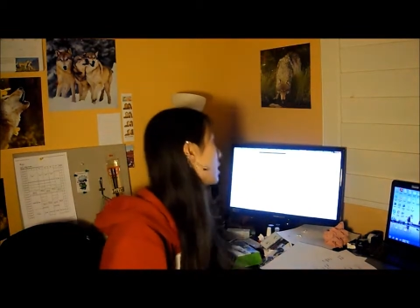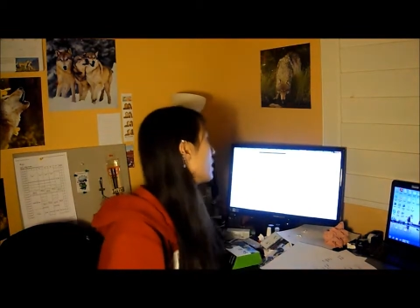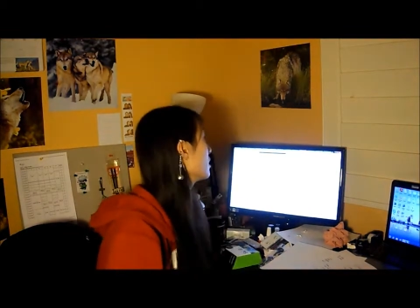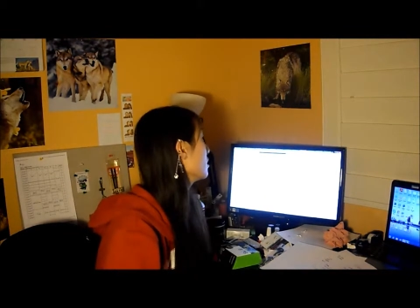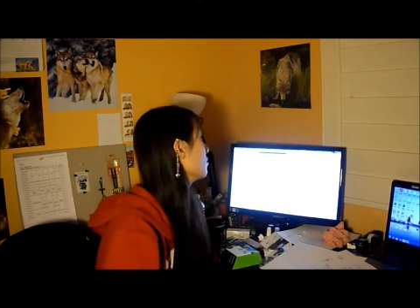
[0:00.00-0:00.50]

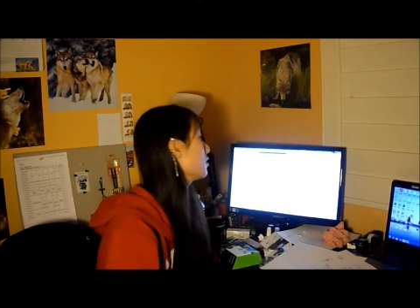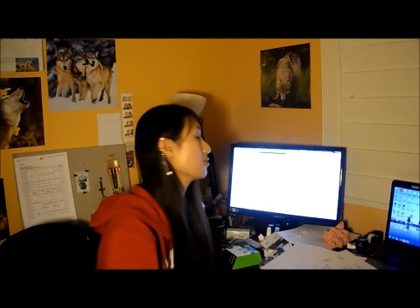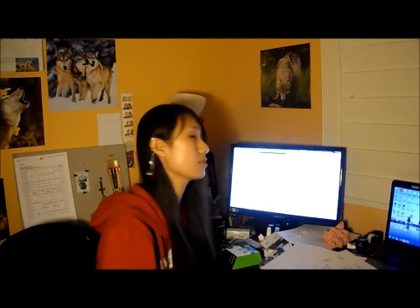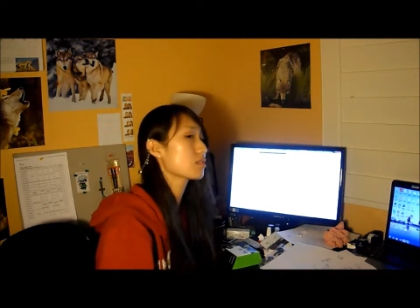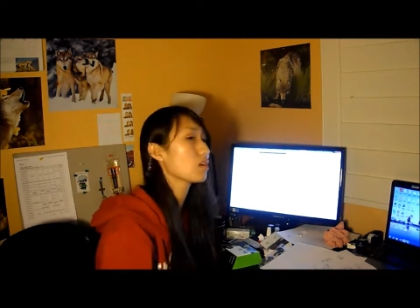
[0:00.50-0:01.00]
and in
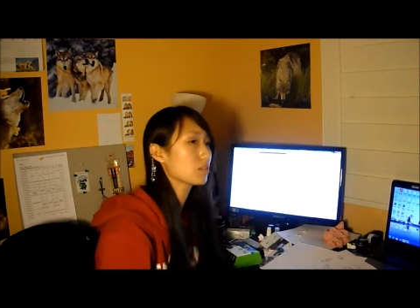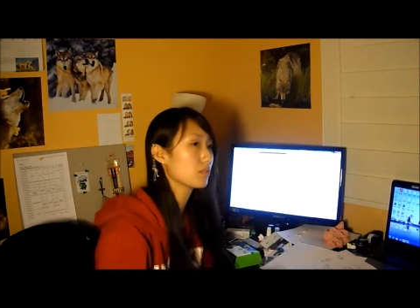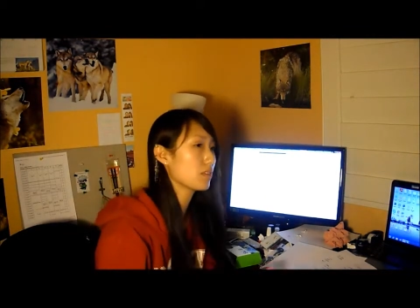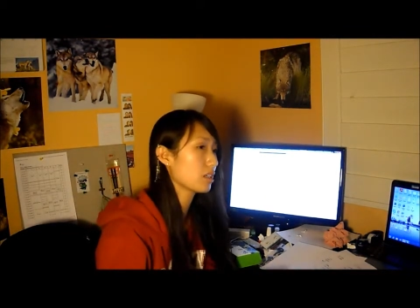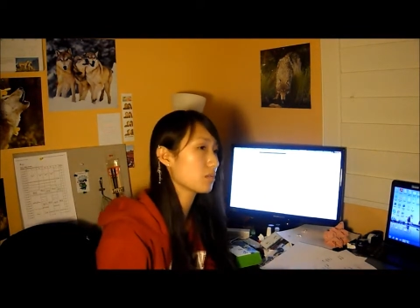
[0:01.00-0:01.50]
vivo is on
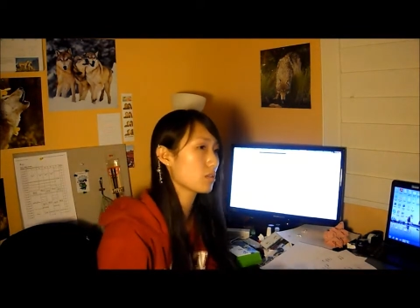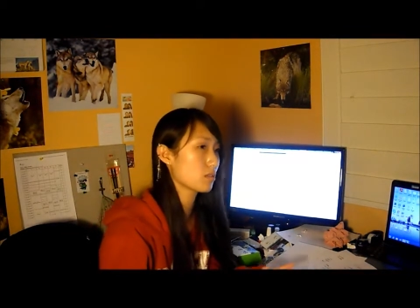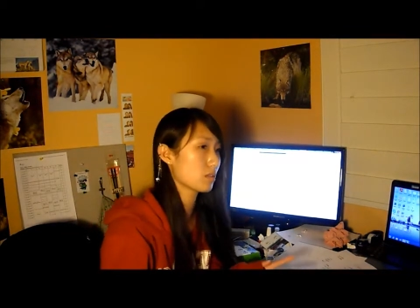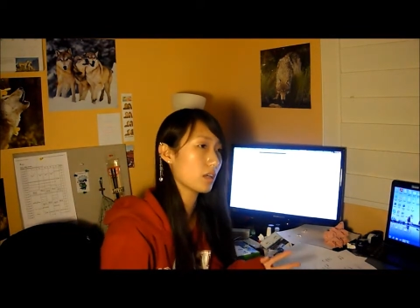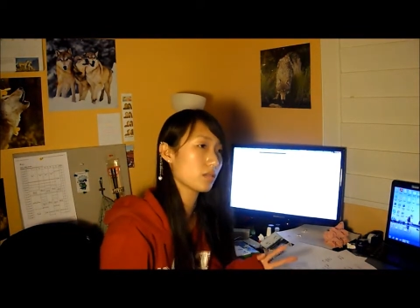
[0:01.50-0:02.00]
living
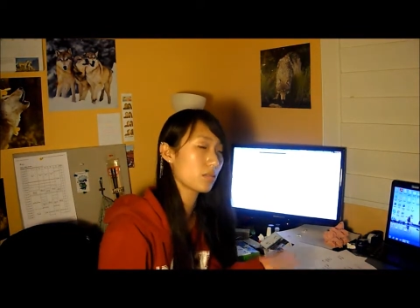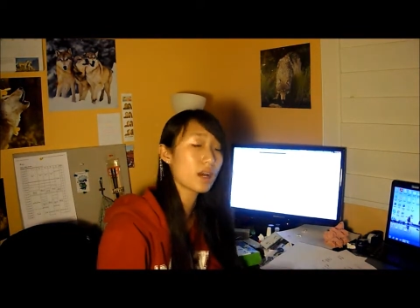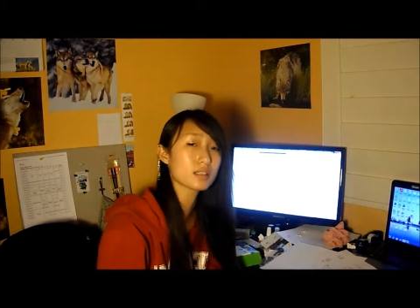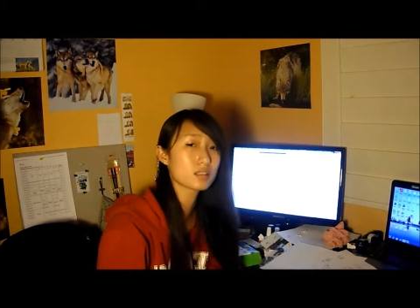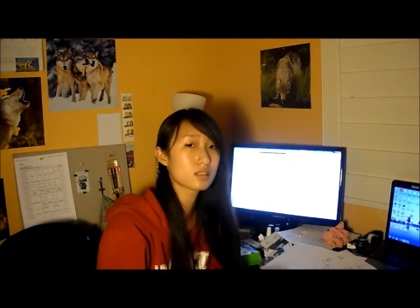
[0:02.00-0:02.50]
animals like
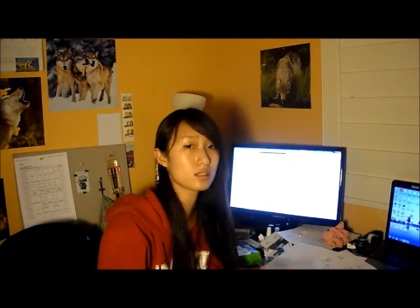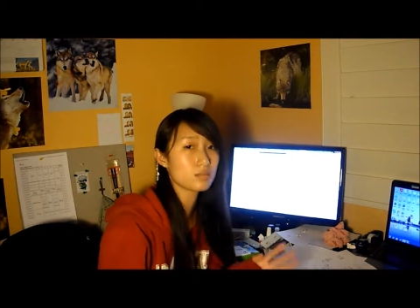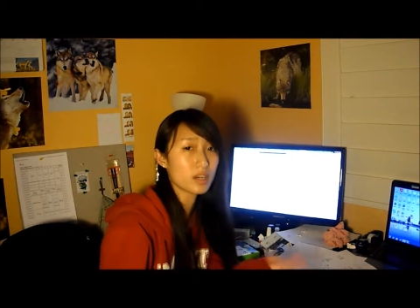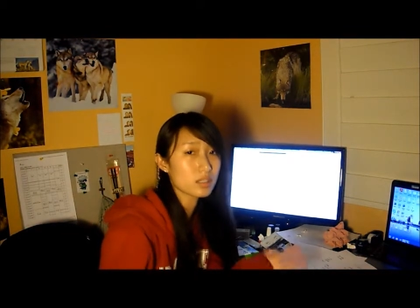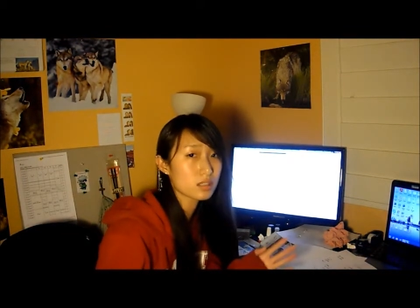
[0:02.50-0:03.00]
rats and
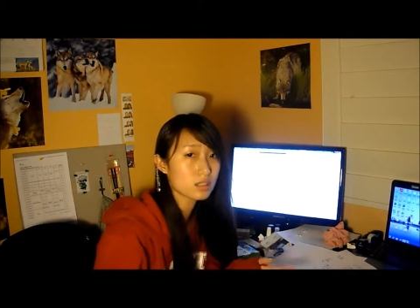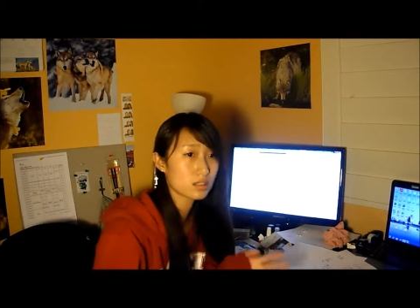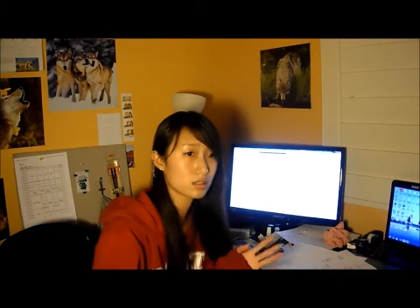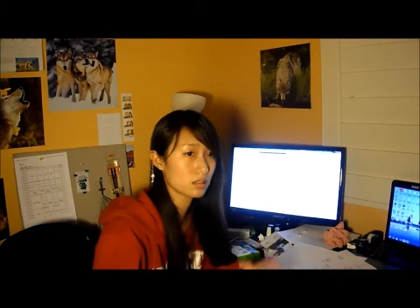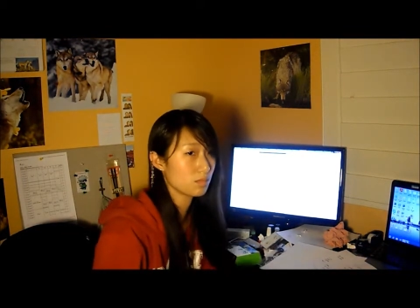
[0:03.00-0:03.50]
mice,
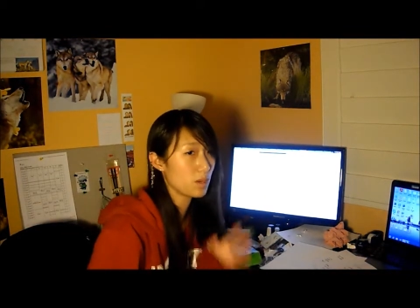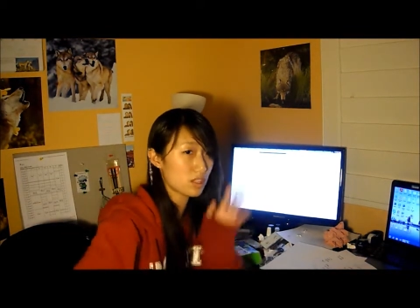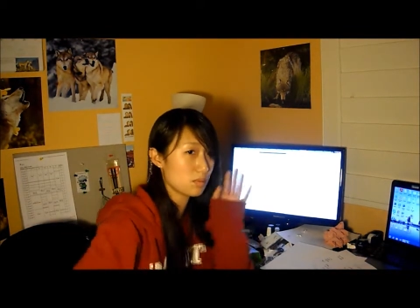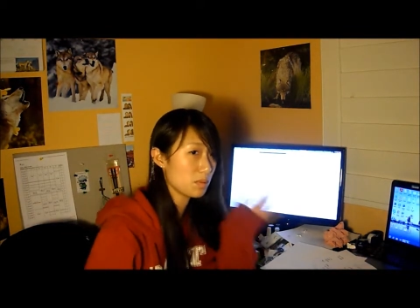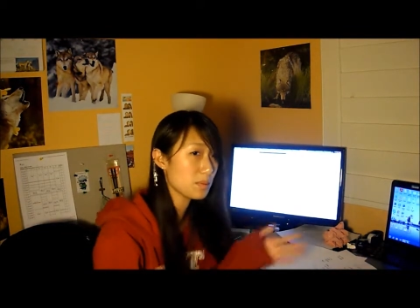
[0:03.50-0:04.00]
and
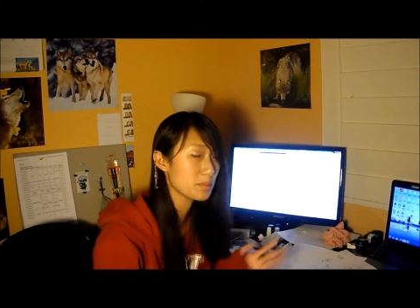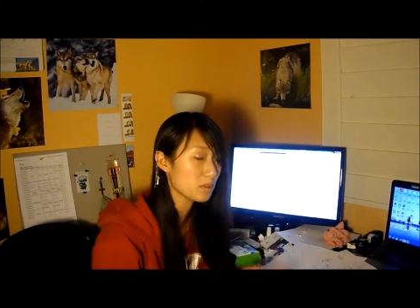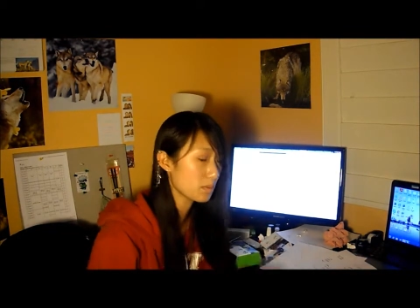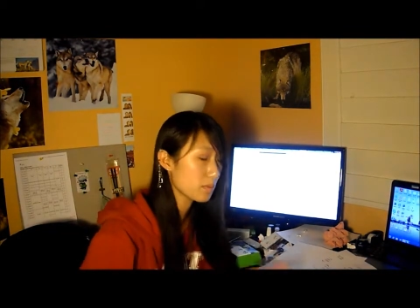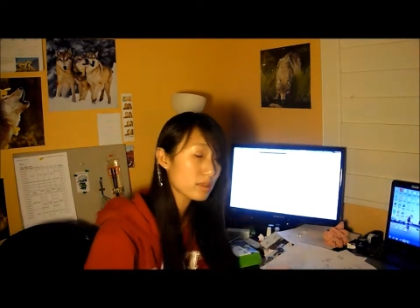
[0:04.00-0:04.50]
possibly people,
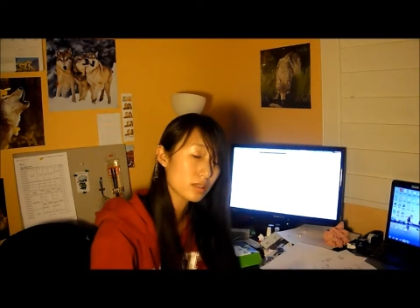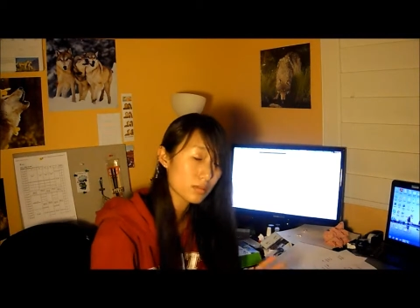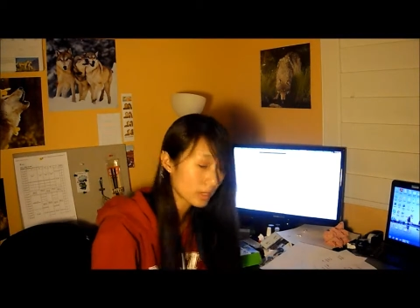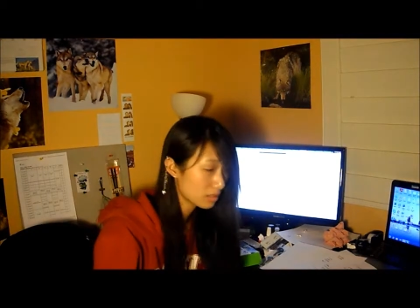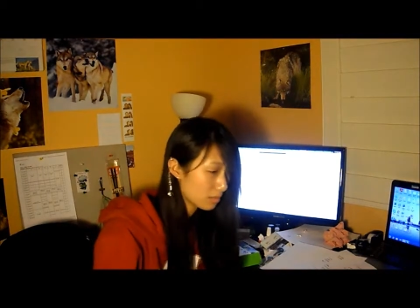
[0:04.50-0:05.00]
but mostly
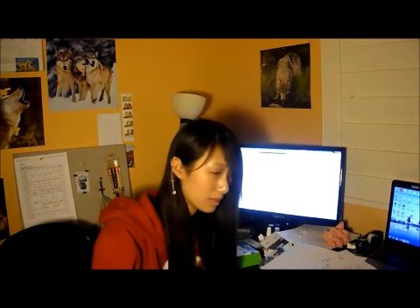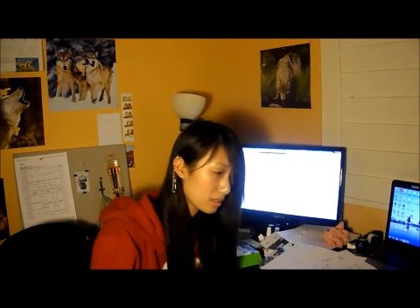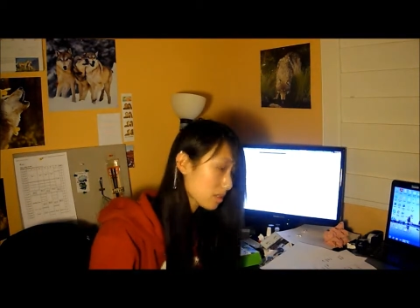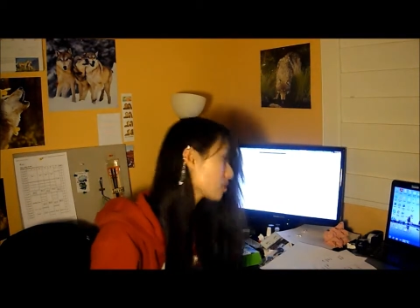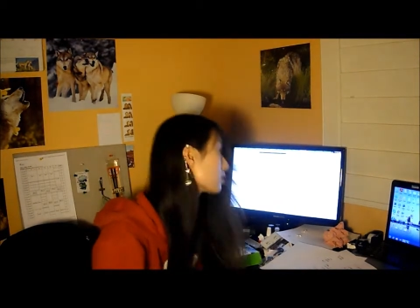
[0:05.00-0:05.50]
rats and
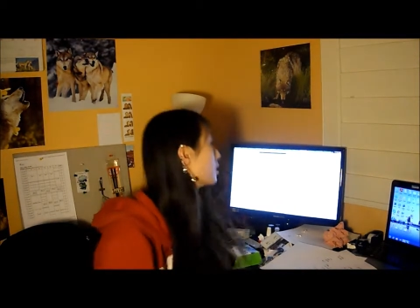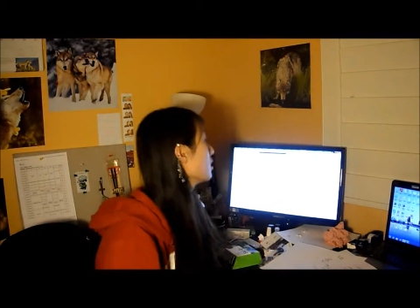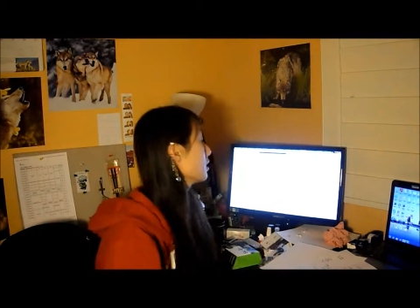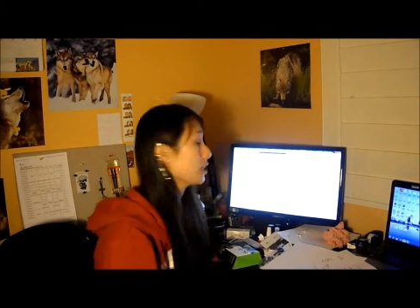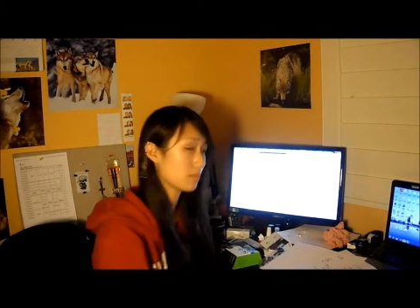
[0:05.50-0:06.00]
mice
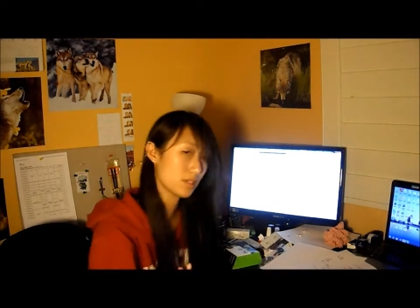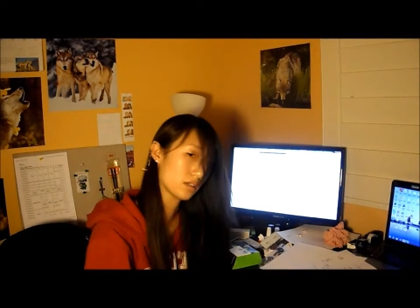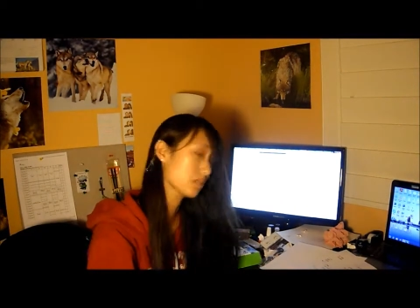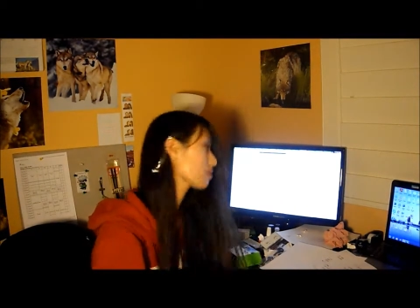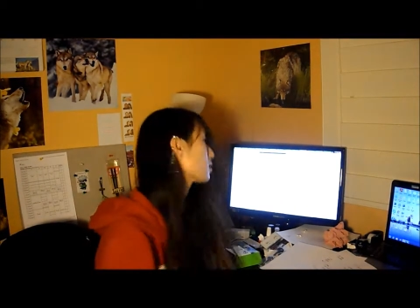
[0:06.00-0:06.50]
and hamsters.